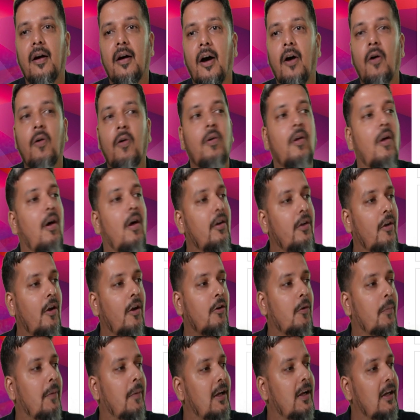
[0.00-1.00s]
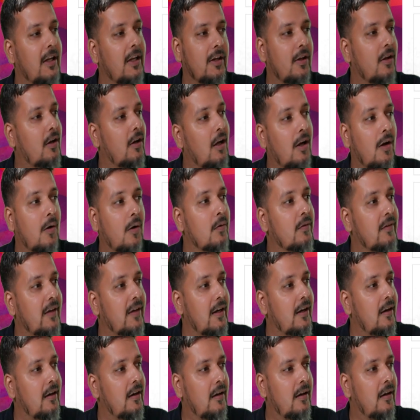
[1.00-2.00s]
how long you have to maintain your accounts
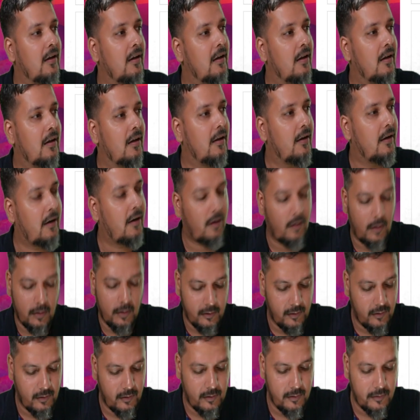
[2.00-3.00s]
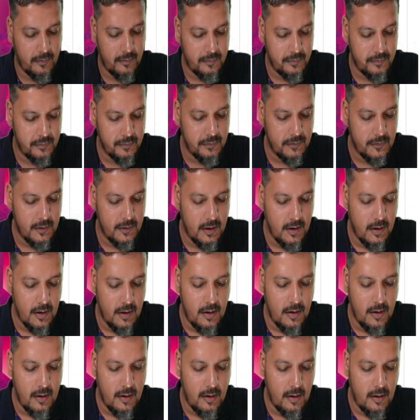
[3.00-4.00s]
and records.
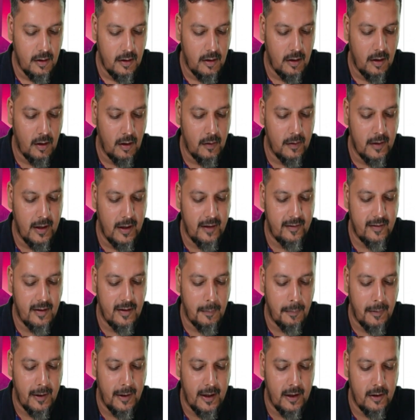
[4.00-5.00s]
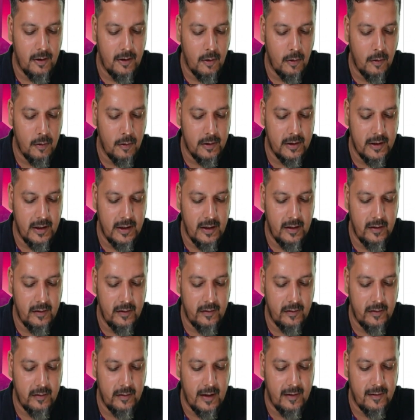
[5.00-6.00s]
Now they supplied
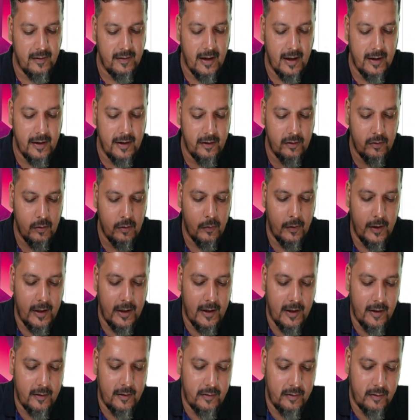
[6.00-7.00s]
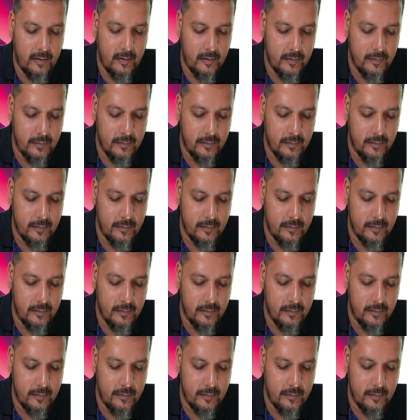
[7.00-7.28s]
dhotis and saris to various